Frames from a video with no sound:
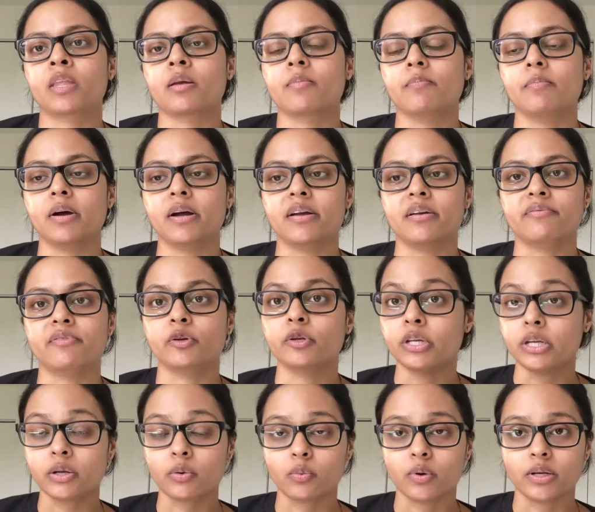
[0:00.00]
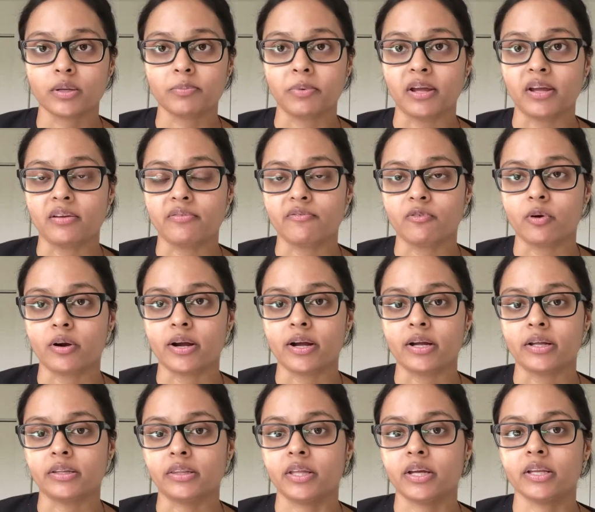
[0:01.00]
But if you didn't want to pay for
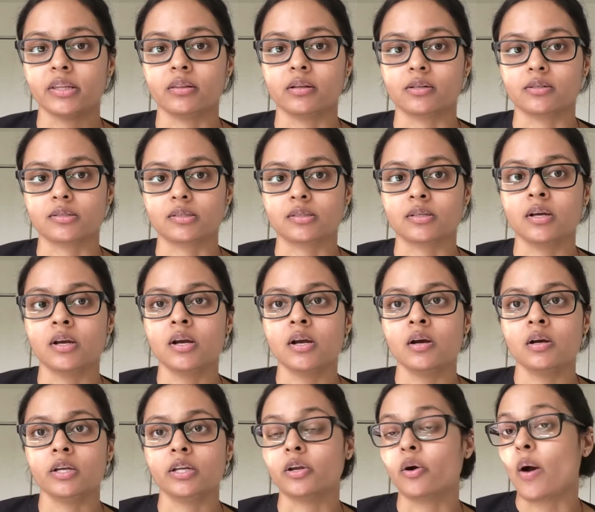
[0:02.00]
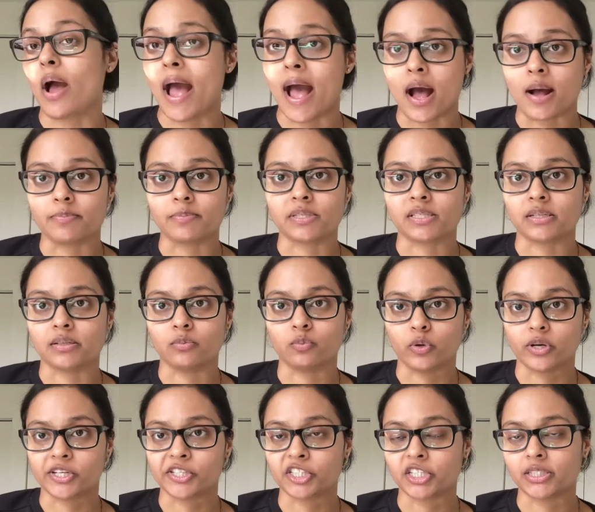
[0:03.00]
it, then there's, you know, apps and
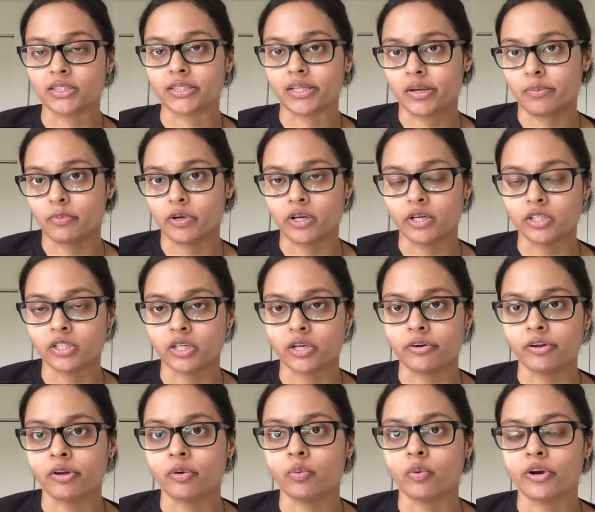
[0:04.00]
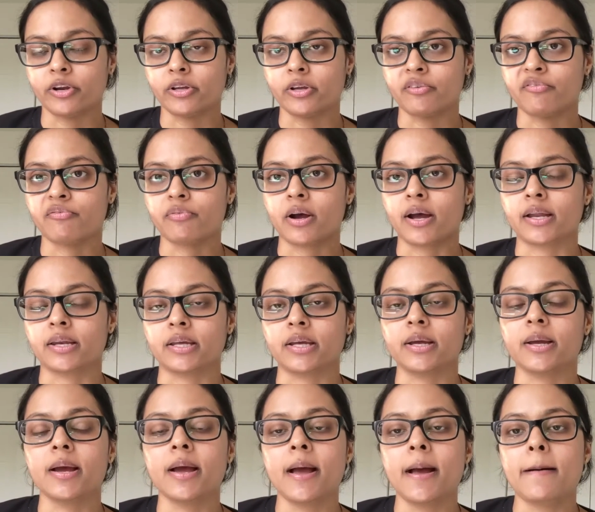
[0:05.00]
worksheets that I'm going to show you where you can find
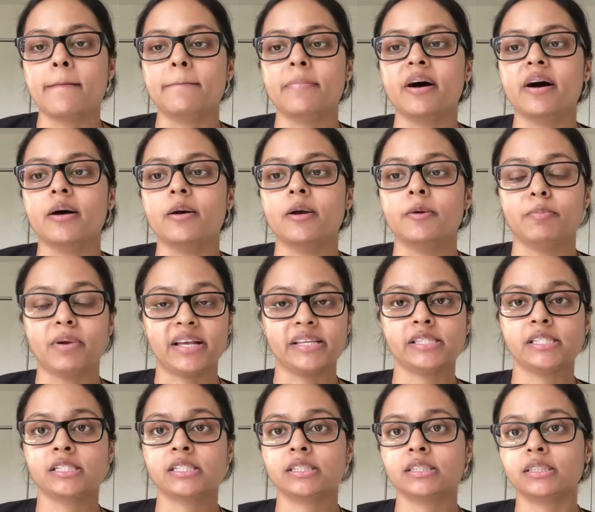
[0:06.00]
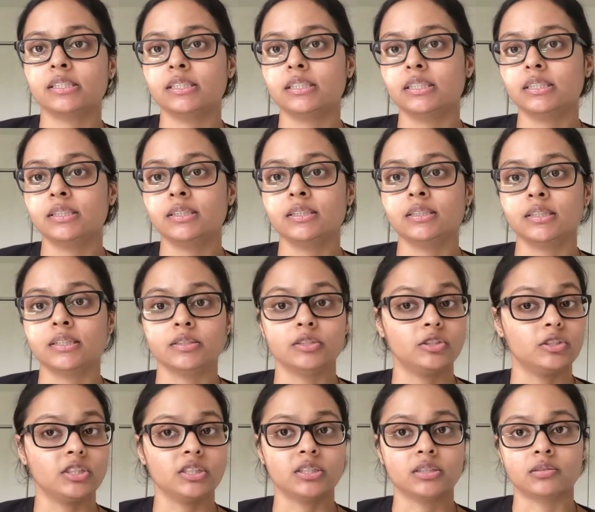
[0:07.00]
it. But basically, you
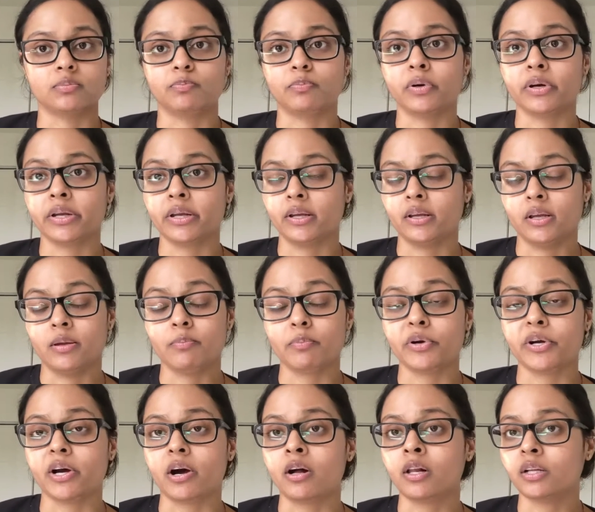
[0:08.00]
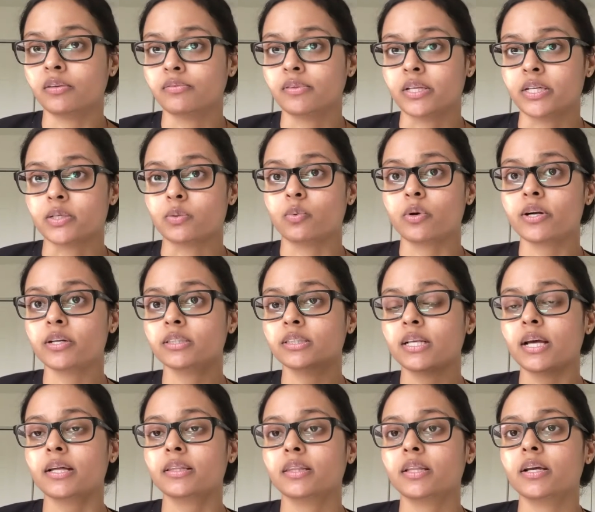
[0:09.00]
just input all of the words
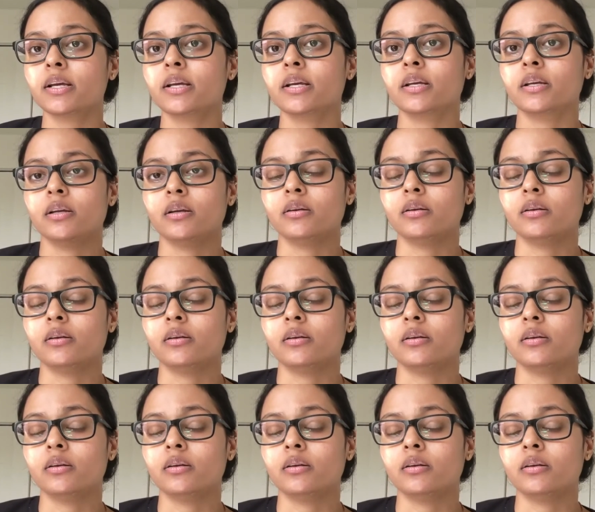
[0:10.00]
that they